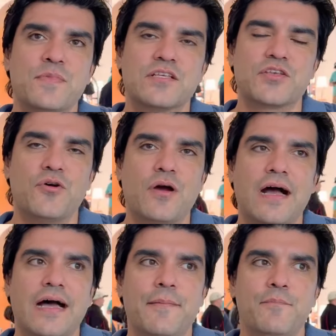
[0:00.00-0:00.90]
So,
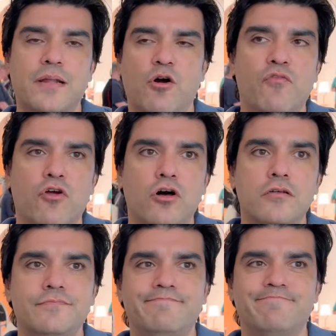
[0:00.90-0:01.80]
but
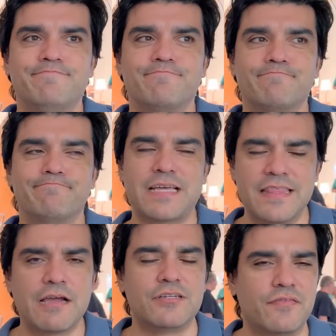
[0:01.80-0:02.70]
overall, I
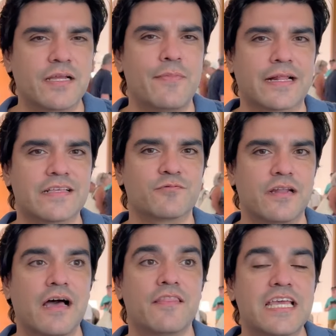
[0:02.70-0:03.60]
think I would definitely come back to this
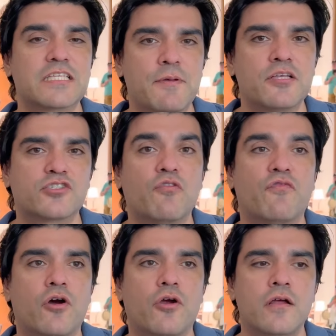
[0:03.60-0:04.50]
one. The experience so
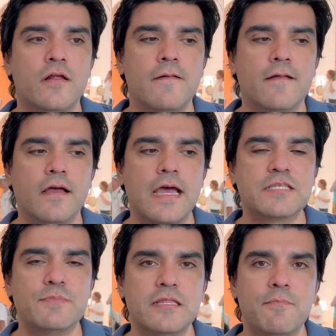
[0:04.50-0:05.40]
far has
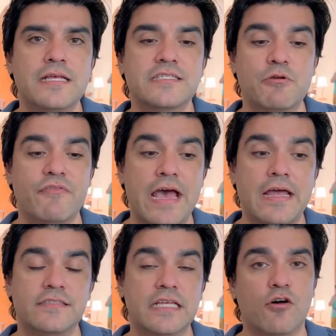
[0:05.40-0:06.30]
been the best that we've
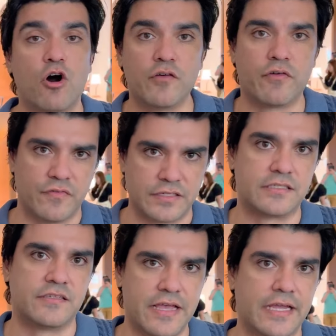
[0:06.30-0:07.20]
had since all of our visits
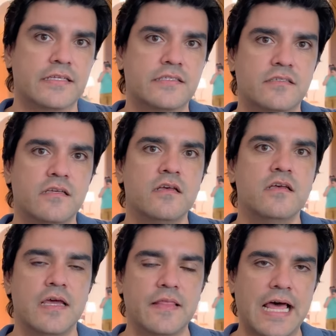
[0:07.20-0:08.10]
to Vegas
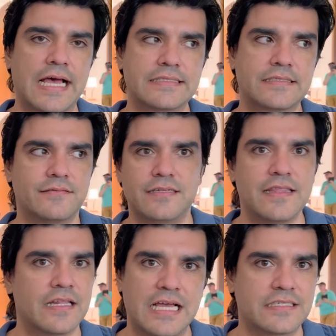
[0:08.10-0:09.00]
in the
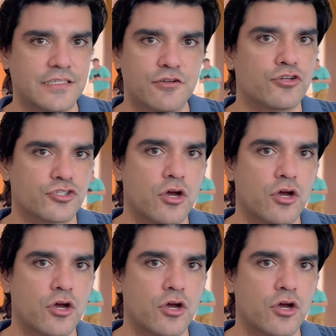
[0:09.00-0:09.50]
last year or so.